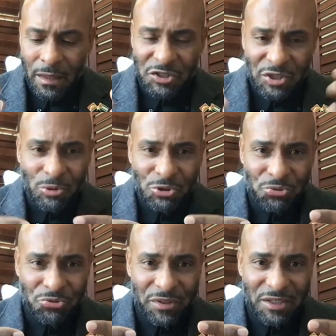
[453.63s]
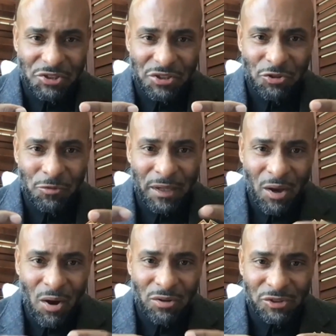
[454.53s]
social tradition you
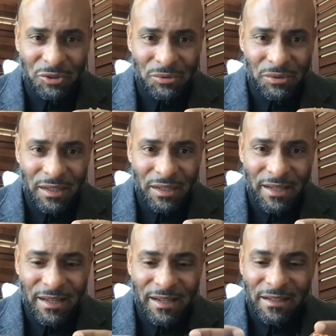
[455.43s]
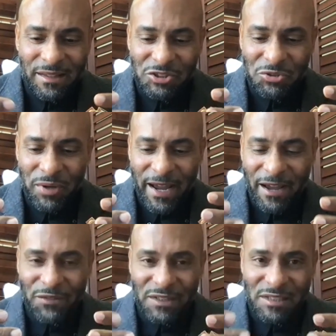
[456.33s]
belong to, that you
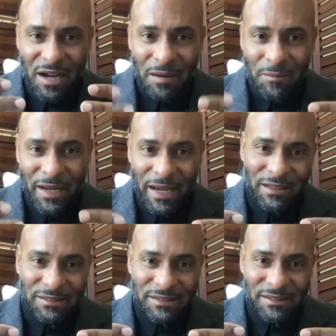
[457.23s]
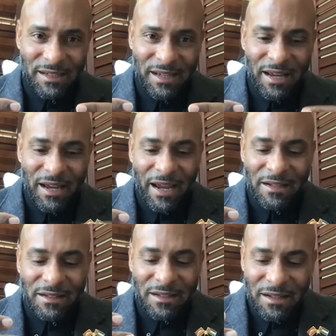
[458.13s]
have this commonality.
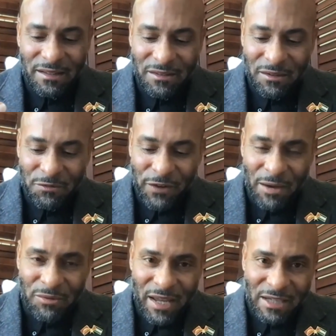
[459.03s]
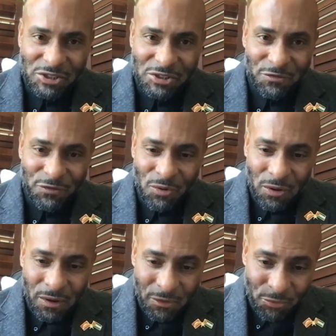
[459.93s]
And the foundation
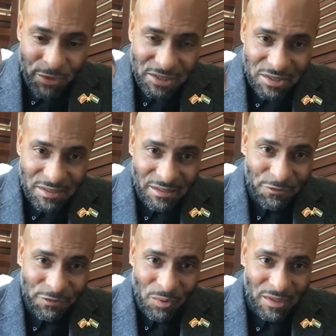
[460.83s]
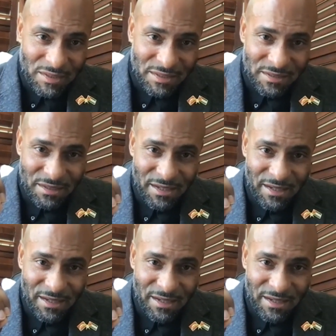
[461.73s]
for reaching the focus,